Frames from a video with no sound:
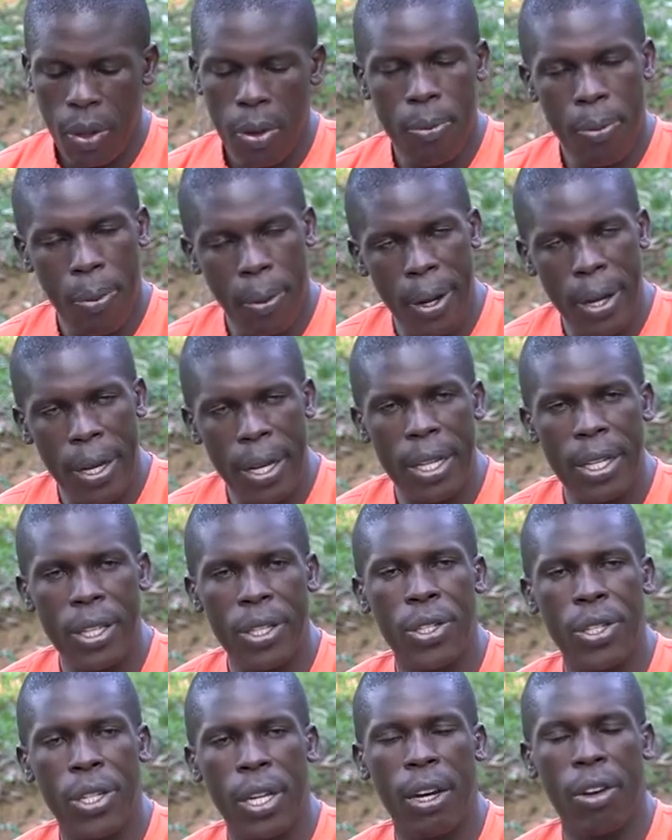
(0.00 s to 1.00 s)
prayer
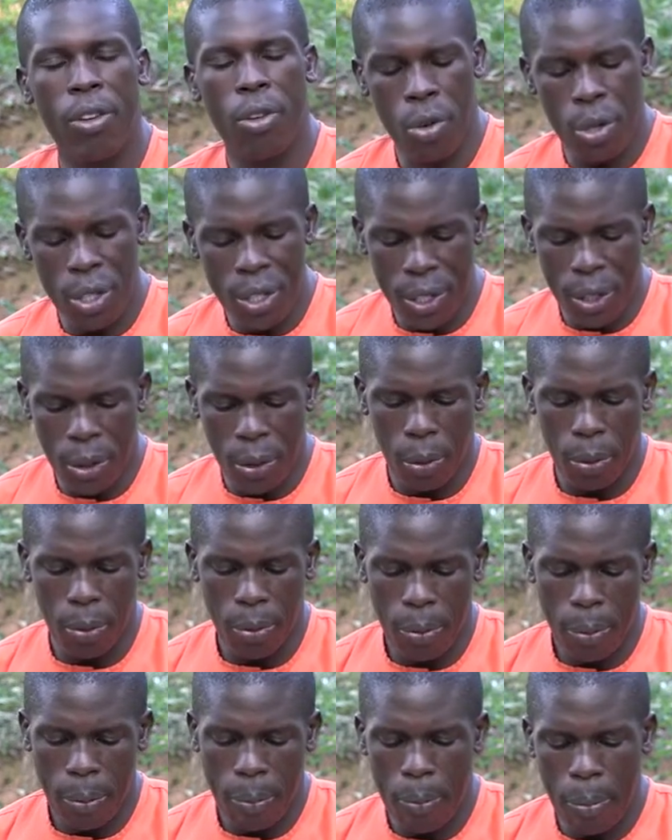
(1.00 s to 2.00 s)
is a critical
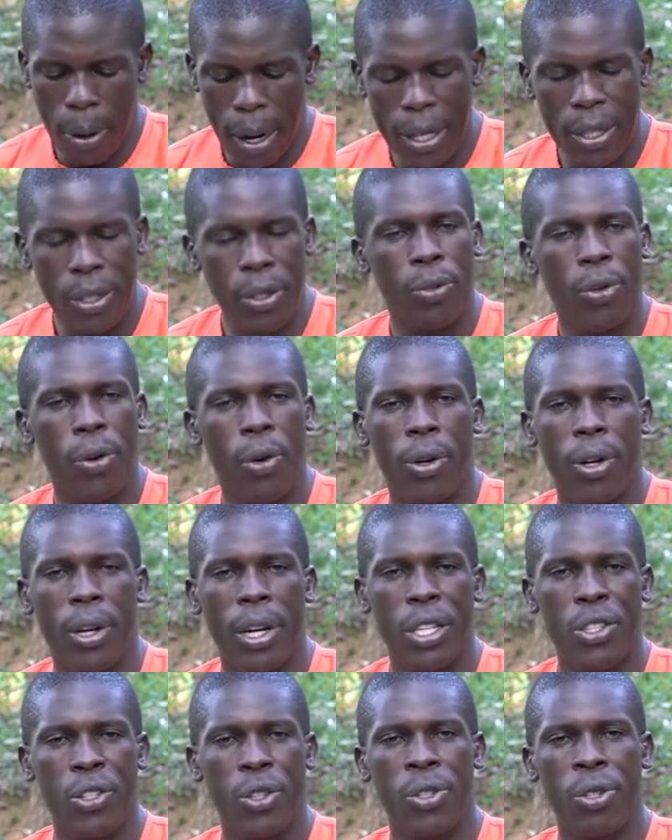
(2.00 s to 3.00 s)
part of our
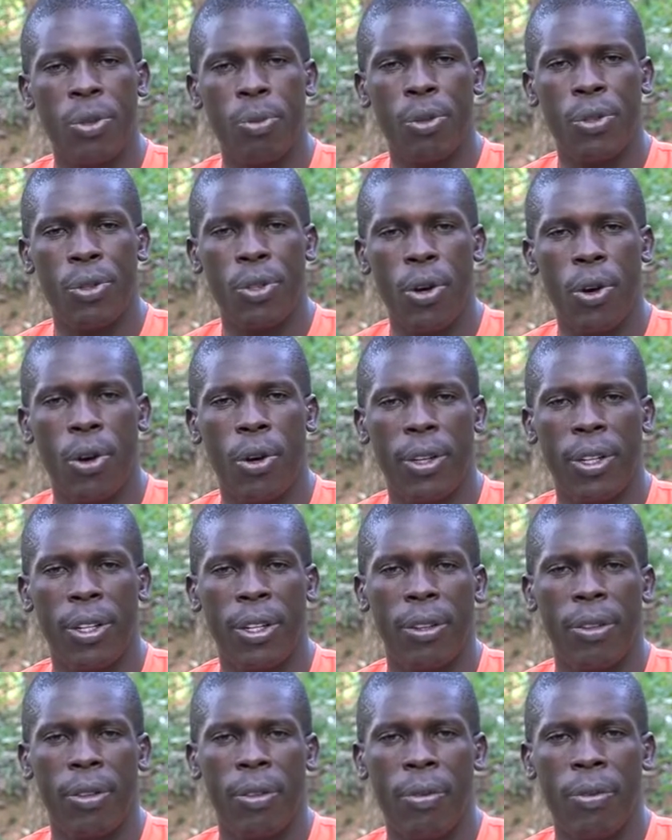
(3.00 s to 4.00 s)
relationship with God.
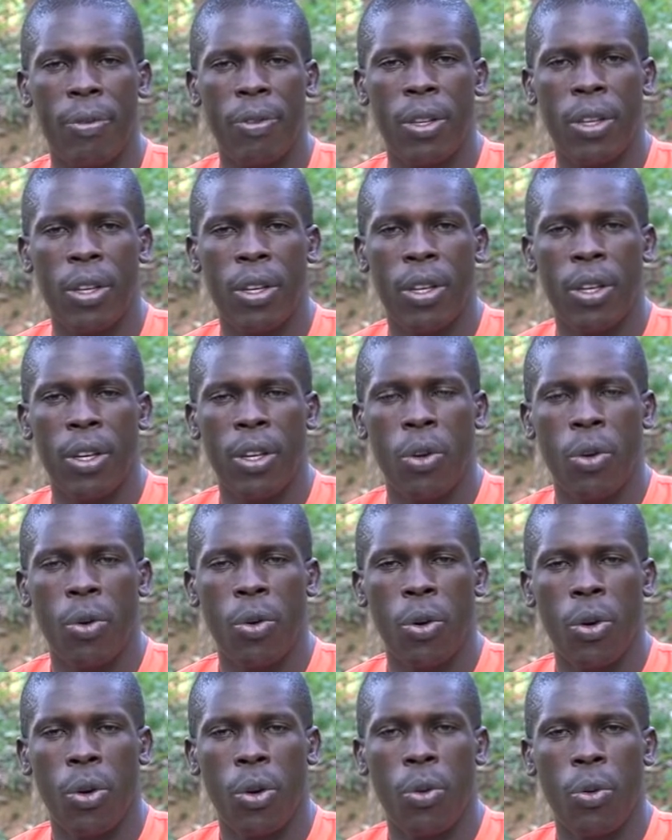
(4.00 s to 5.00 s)

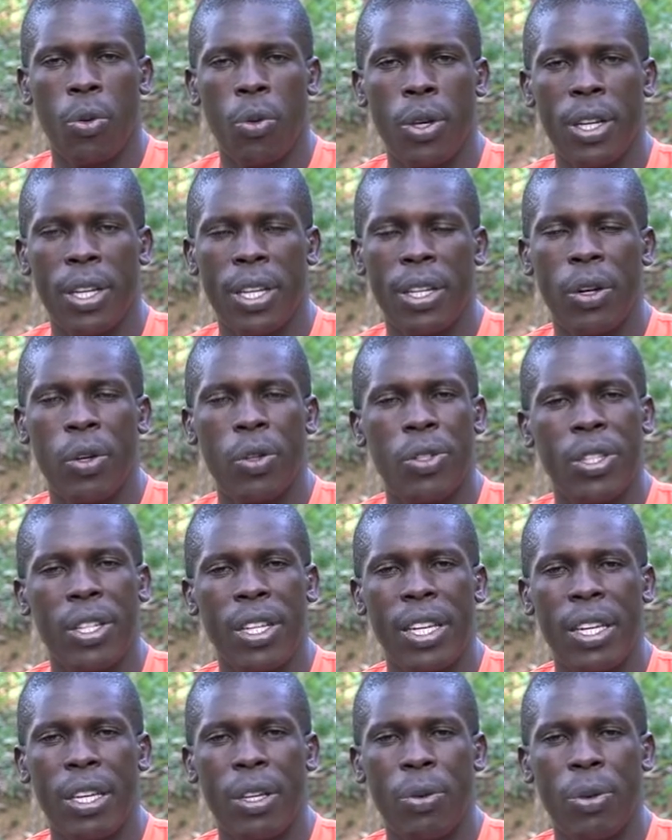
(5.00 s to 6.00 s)
We cannot
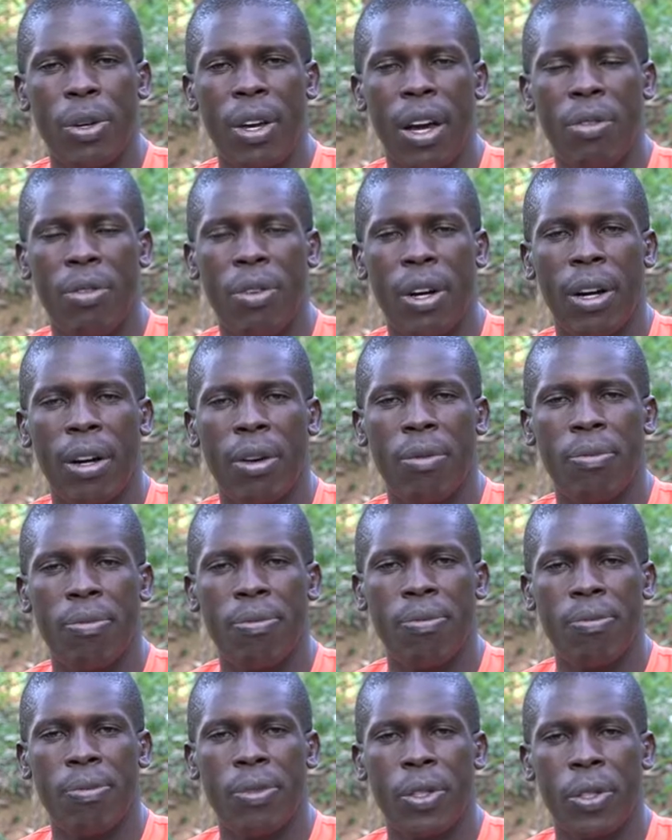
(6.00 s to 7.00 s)
say we have a
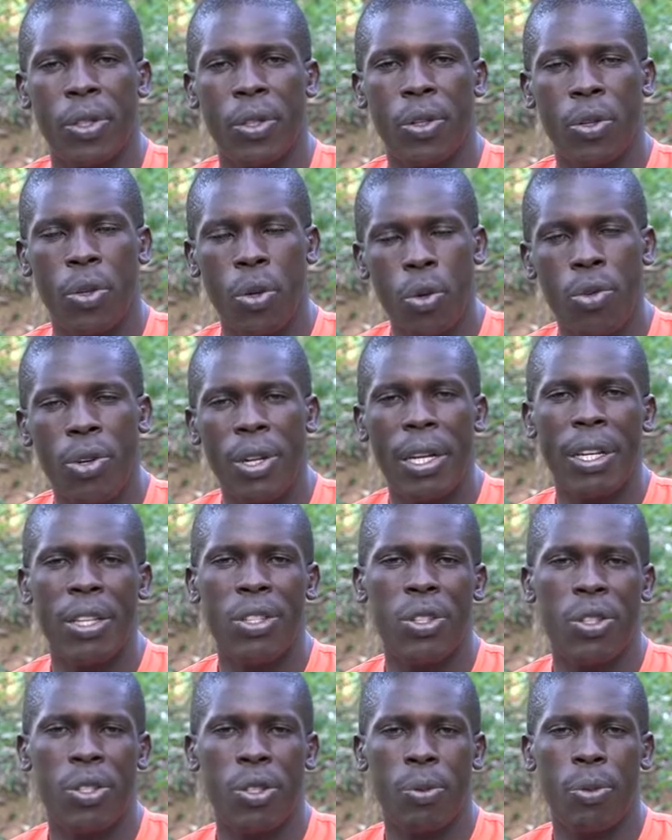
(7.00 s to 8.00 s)
good
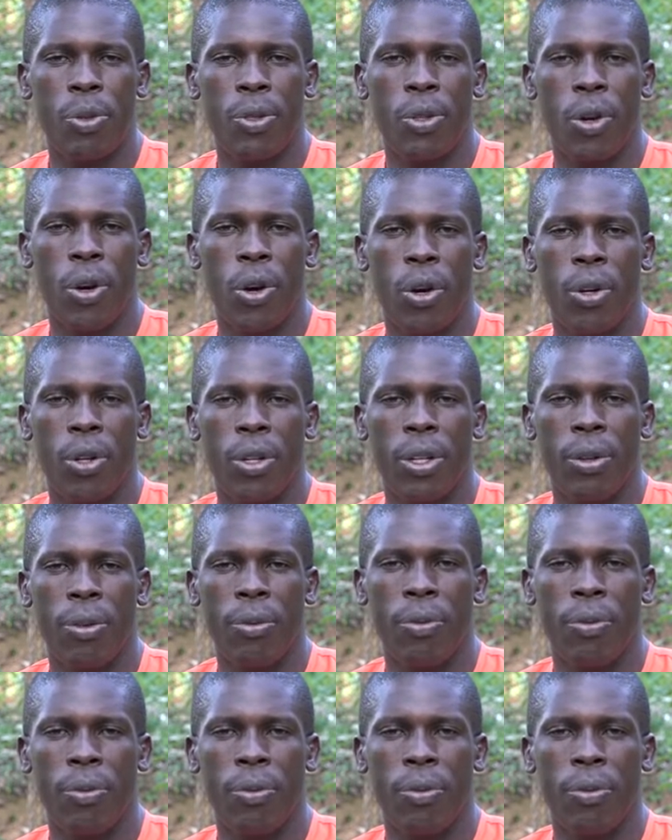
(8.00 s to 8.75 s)
relationship with God